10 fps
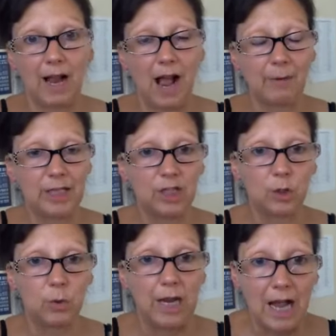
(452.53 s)
how you can
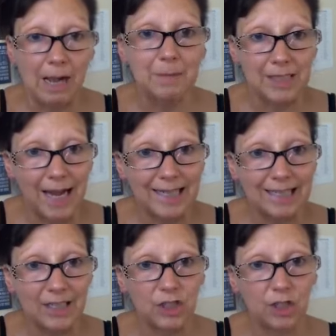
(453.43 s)
do carb
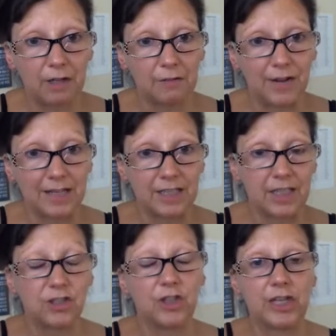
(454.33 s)
cycling to your
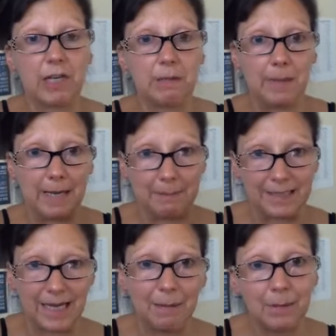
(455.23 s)
advantage to keep your
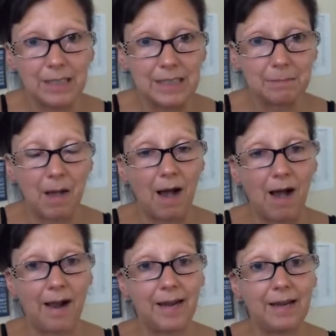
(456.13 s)
metabolism
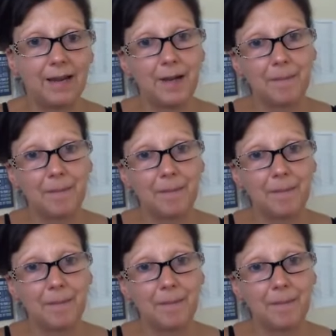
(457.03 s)
high